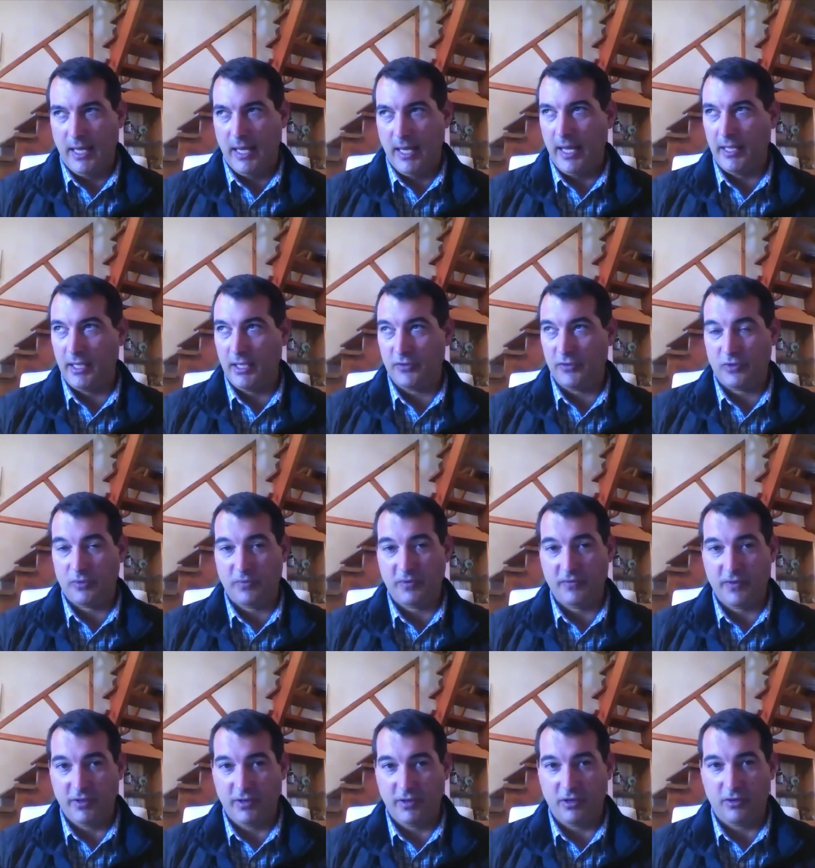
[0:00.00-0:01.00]
And it's from a
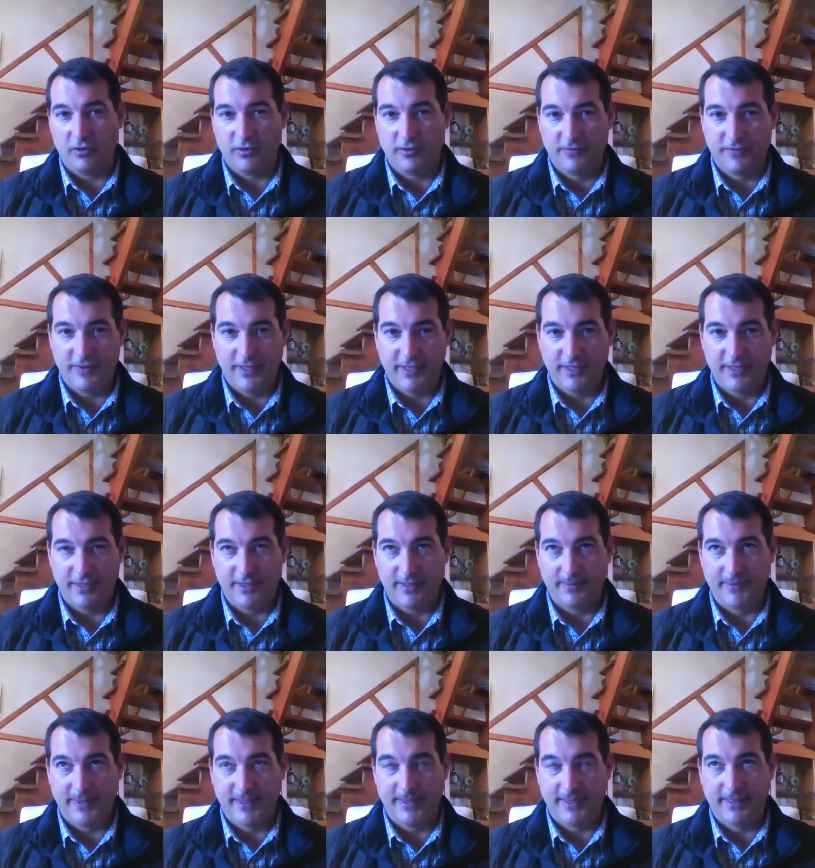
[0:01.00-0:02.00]
very old vineyard. I
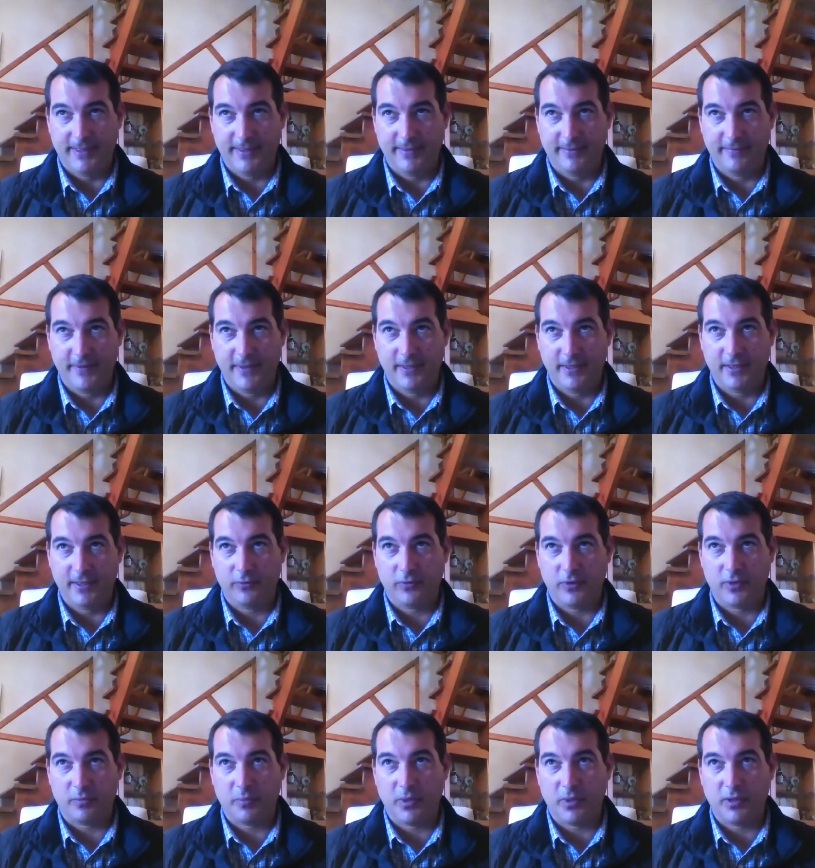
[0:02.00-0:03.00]
mean, the vineyard
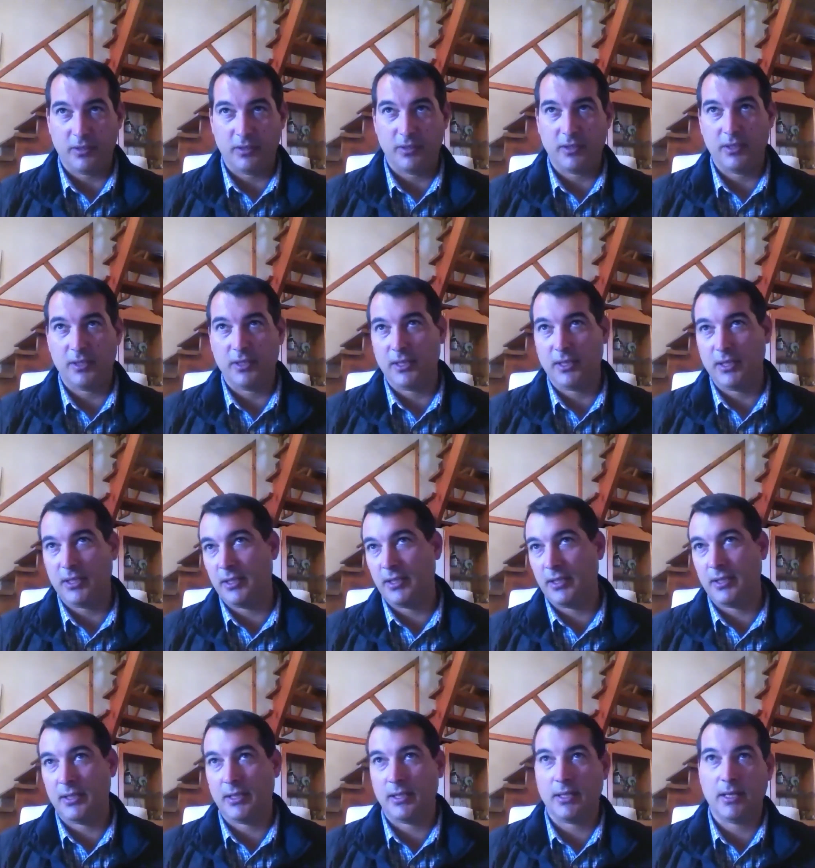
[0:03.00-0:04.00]
was planted
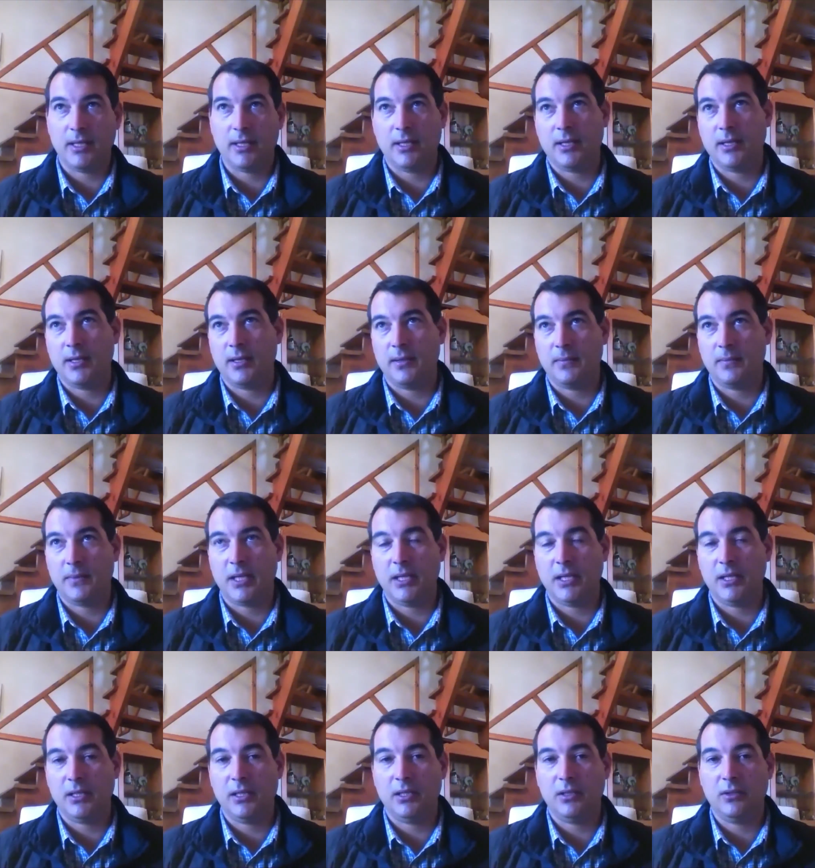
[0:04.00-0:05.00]
in
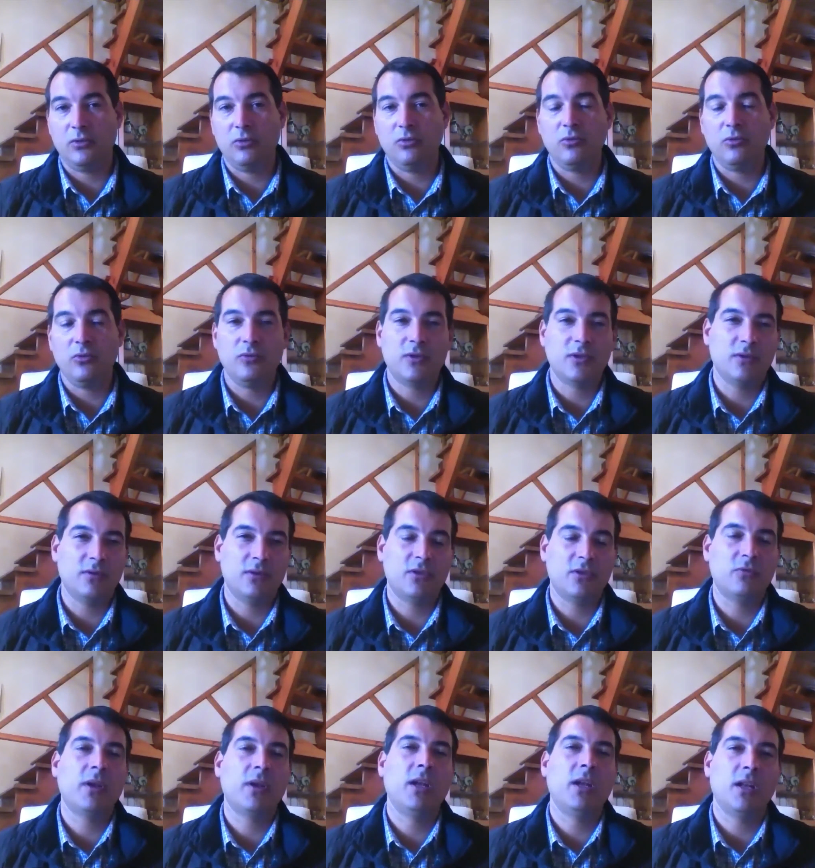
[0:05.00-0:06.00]
92, so it's
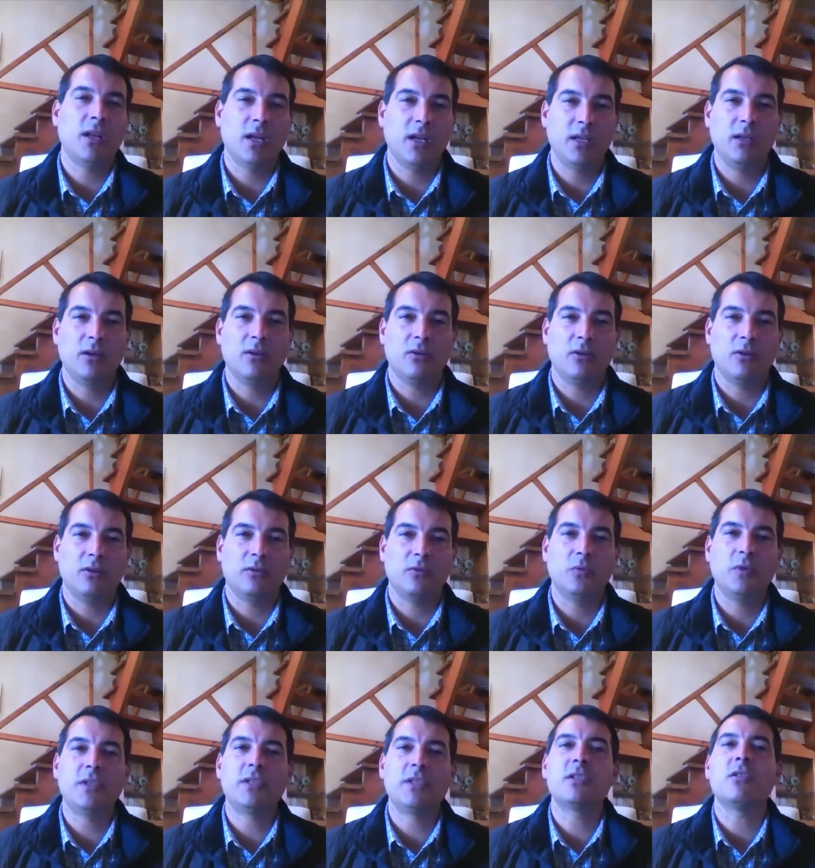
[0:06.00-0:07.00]
29-year-old,
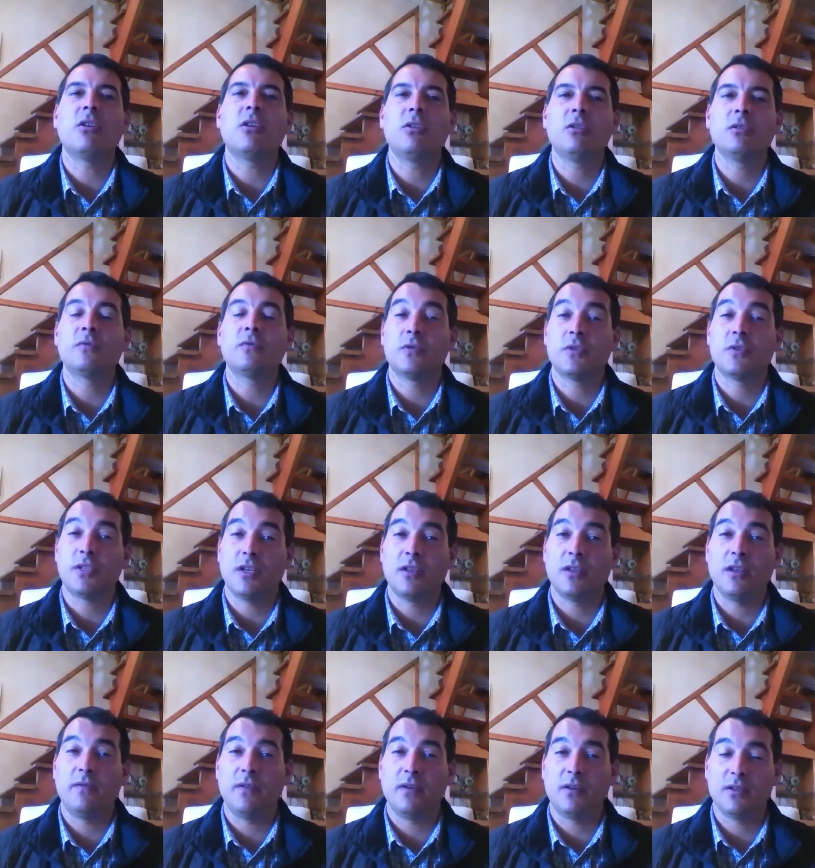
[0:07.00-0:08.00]
which is old for South
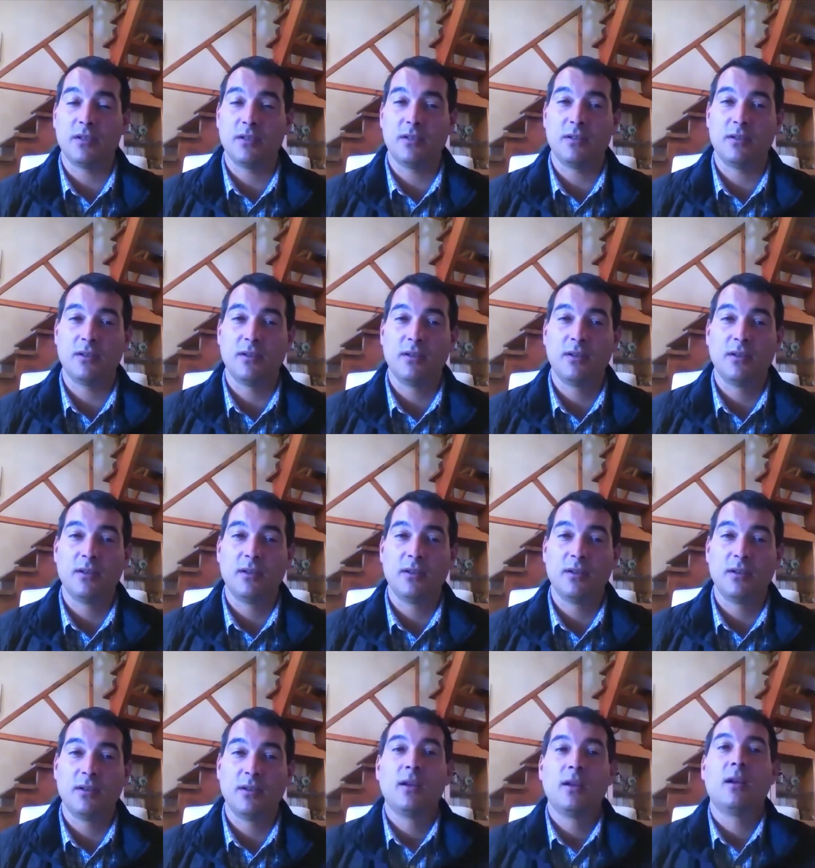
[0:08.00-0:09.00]
African
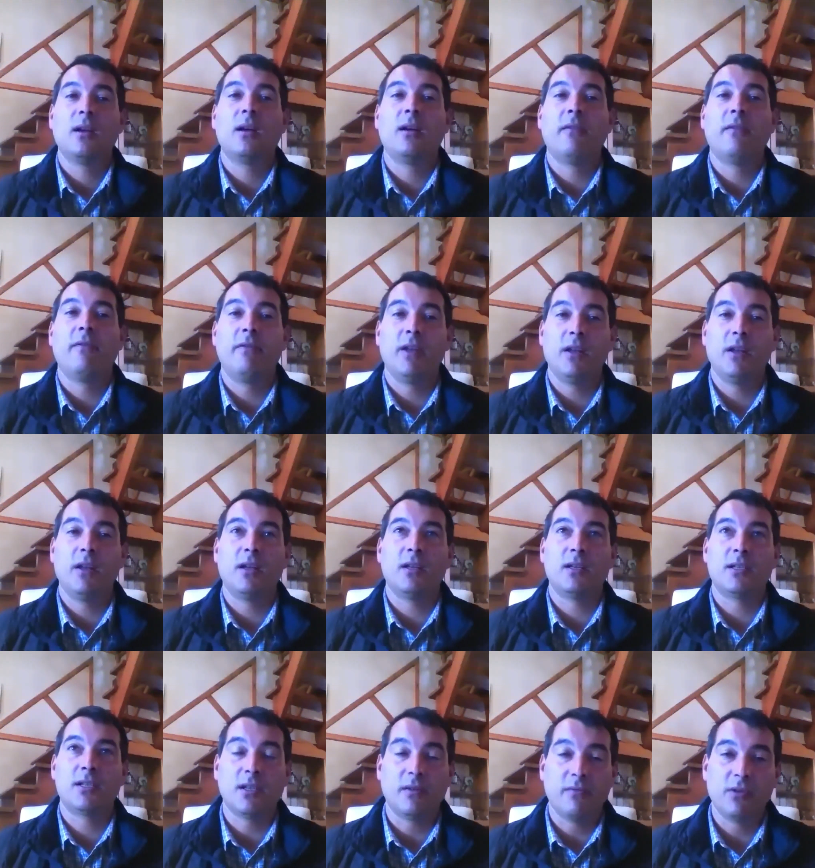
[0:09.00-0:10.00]

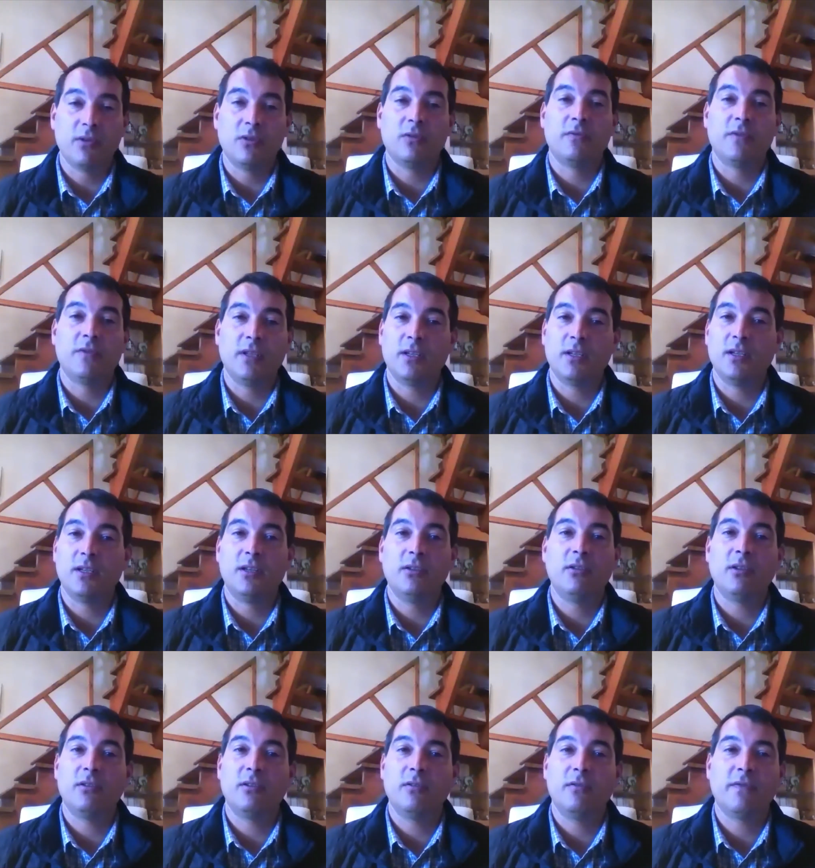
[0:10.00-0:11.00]
Sauvignon vineyard. You
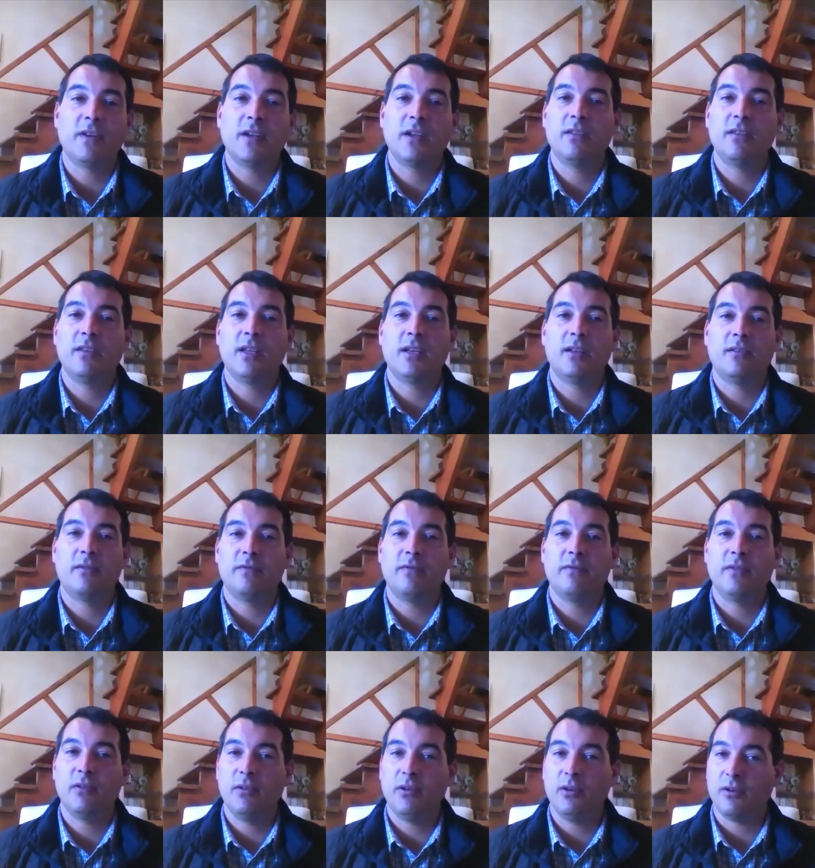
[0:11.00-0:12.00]
don't find that
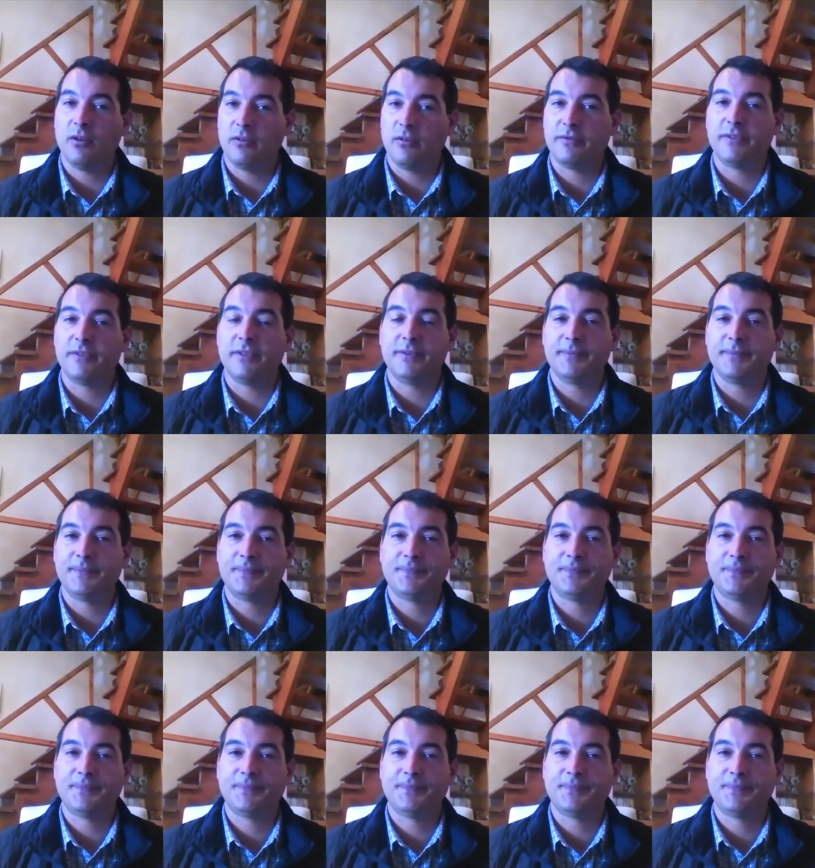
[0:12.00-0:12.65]
very often.